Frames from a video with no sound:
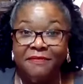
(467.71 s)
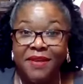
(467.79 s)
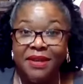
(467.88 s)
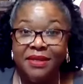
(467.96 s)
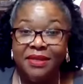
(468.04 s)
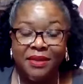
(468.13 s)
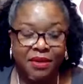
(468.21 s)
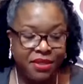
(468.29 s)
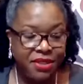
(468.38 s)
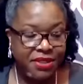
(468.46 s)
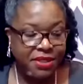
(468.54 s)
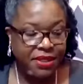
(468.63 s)
5th or
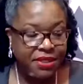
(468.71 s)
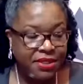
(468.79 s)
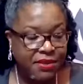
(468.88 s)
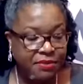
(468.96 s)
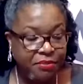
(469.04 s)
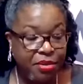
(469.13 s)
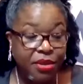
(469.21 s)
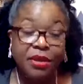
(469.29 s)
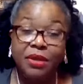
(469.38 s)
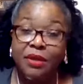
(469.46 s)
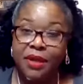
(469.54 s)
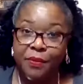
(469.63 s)
6th
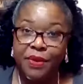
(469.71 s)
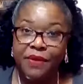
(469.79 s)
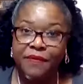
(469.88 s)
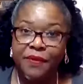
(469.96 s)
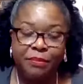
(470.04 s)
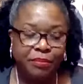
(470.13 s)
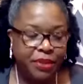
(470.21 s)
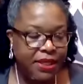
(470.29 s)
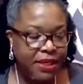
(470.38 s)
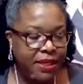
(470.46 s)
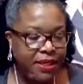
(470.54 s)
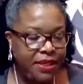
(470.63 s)
book that we've
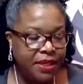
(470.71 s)
completed,